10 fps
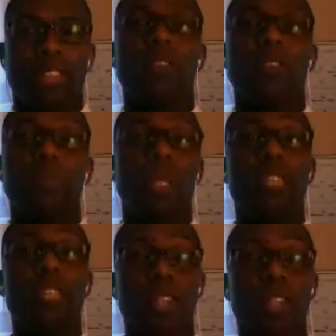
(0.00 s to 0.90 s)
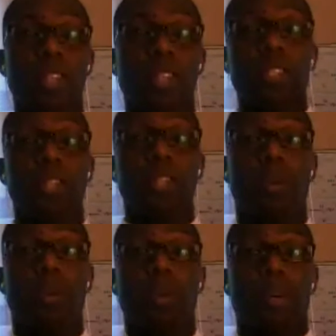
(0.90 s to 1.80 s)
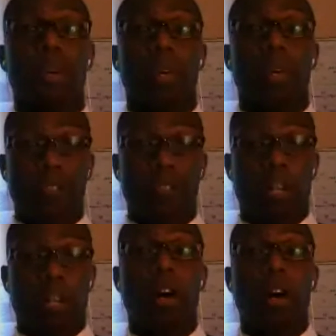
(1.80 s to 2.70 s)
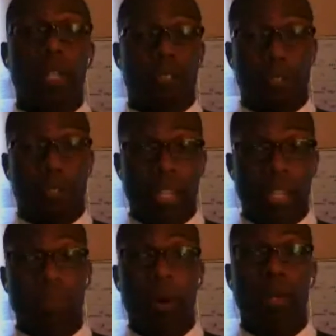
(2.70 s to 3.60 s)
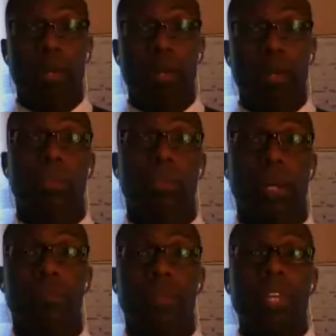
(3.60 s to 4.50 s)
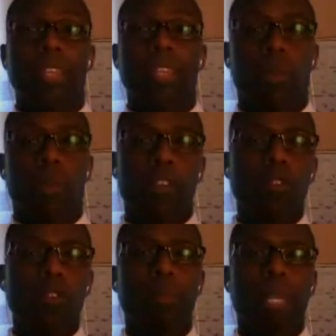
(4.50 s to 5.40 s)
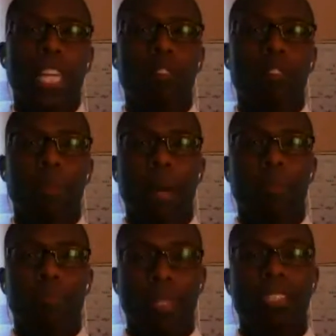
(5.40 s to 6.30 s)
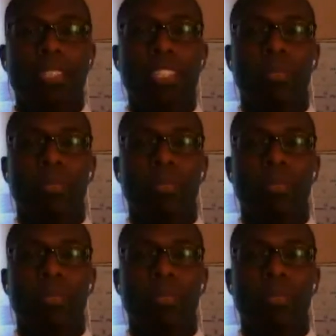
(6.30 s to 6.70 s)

See, those beliefs also have a cause-effect component to it as well. That whatever you believe about